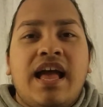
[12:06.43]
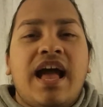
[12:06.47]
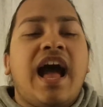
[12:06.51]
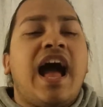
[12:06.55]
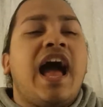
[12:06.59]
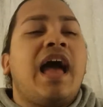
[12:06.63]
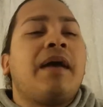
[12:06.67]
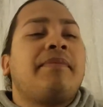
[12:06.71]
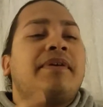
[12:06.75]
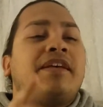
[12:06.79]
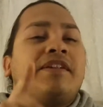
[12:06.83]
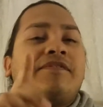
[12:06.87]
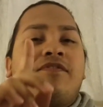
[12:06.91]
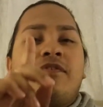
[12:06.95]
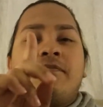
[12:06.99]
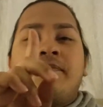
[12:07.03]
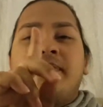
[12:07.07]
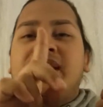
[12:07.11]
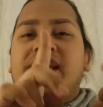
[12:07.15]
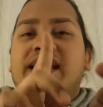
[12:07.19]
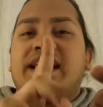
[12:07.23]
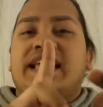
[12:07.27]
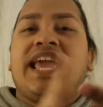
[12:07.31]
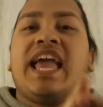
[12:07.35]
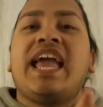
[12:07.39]
I'm in for
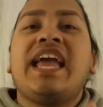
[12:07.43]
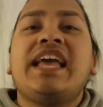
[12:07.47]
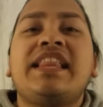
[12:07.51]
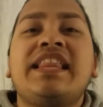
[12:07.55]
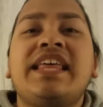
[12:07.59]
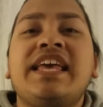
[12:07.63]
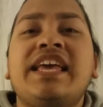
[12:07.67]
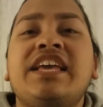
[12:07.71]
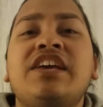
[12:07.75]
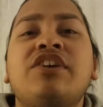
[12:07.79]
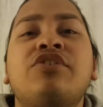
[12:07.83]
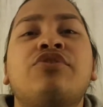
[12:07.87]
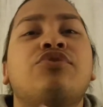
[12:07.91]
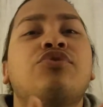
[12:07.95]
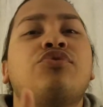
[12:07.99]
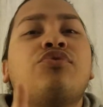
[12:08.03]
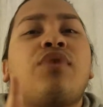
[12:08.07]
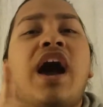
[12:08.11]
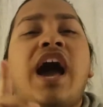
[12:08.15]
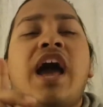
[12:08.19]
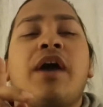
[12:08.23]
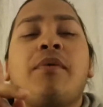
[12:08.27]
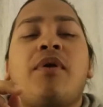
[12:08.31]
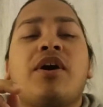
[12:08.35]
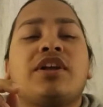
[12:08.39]
Mindy Kaling, who
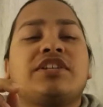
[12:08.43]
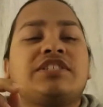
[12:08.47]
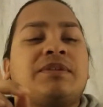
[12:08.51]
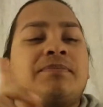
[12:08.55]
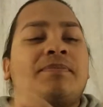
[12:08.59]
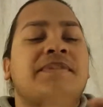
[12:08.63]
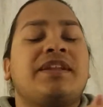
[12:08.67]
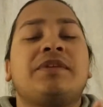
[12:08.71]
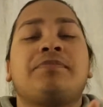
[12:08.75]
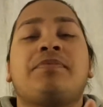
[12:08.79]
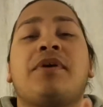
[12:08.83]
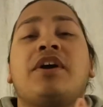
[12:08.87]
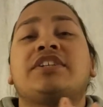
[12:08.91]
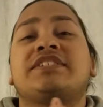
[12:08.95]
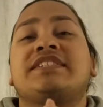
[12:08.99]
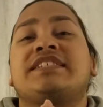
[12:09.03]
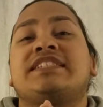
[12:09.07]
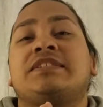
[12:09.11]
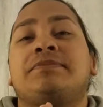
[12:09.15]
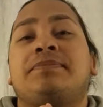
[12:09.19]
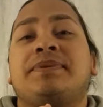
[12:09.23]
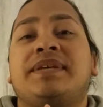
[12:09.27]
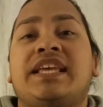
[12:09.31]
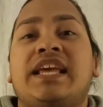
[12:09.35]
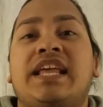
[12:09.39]
I watched the Mindy Project since
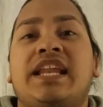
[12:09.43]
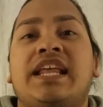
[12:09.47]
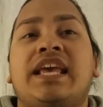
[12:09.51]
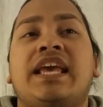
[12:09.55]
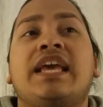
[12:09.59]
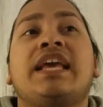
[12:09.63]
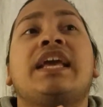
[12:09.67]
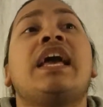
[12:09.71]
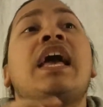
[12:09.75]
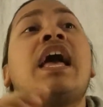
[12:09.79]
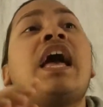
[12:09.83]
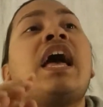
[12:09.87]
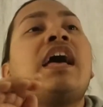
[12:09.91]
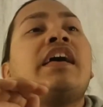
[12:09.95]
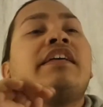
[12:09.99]
the beginning,